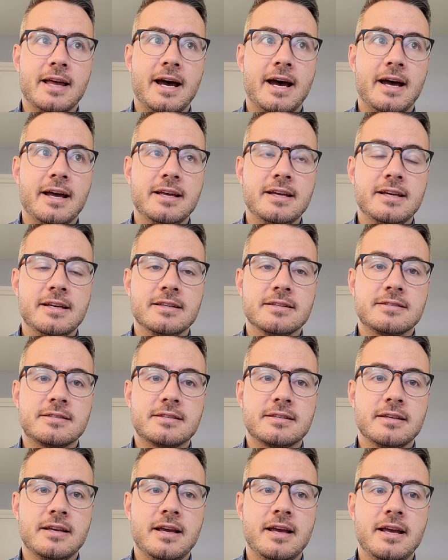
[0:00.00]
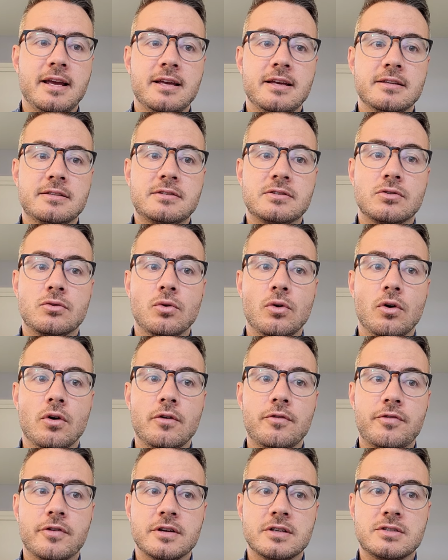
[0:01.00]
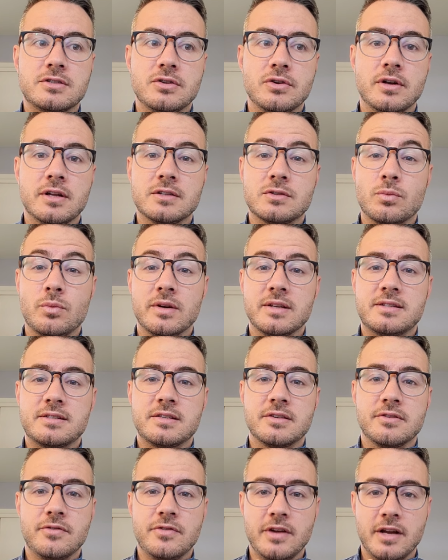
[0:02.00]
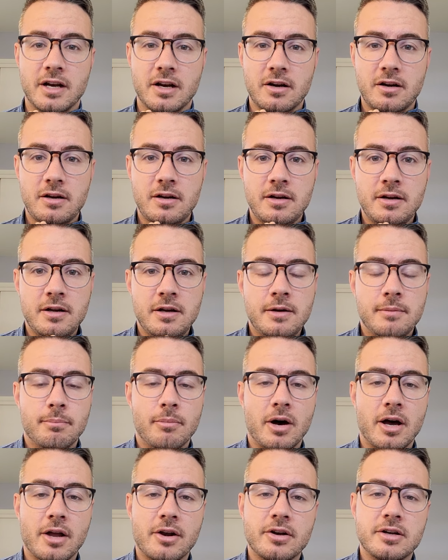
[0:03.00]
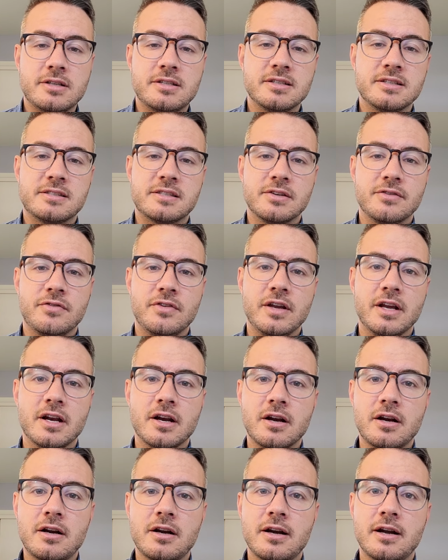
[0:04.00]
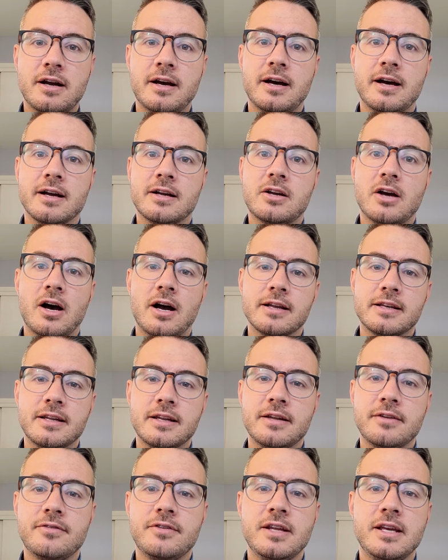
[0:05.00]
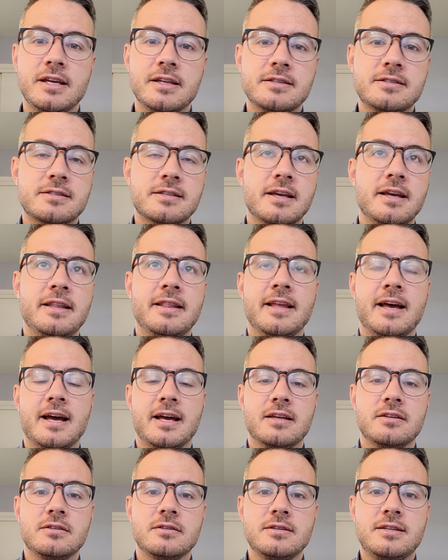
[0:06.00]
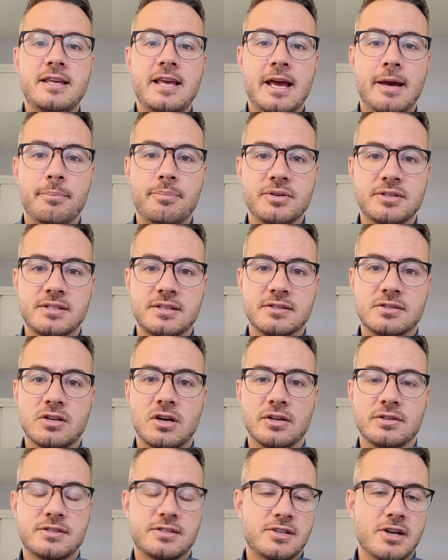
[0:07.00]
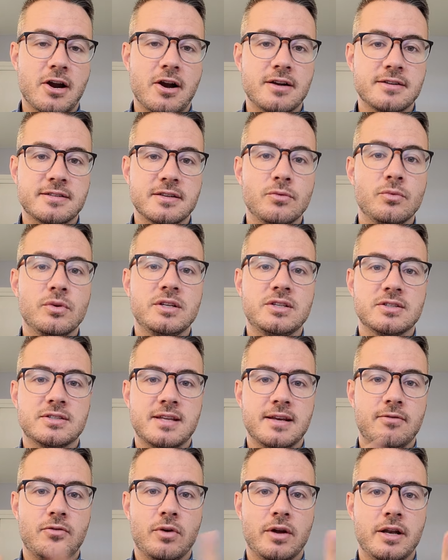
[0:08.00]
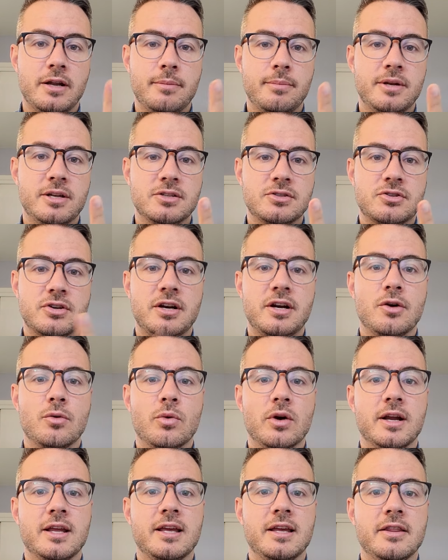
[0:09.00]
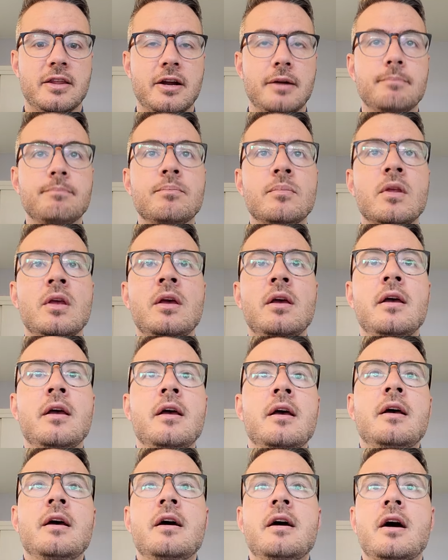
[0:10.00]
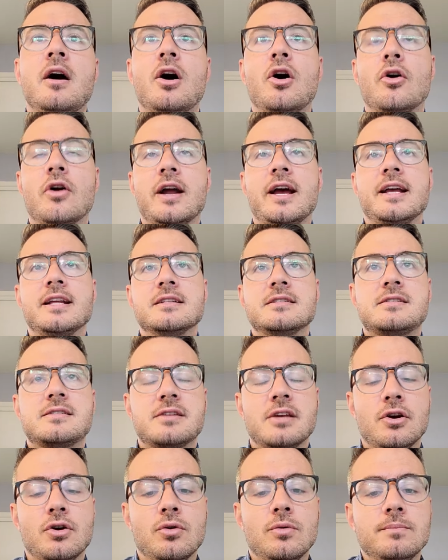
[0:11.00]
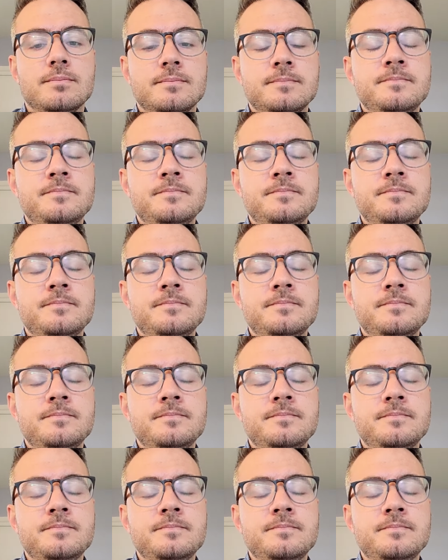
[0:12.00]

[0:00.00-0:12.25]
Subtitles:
that is a school for students with moderate to severe cognitive needs. And that campus is called STARS, and we just have one administrator working there. All right, so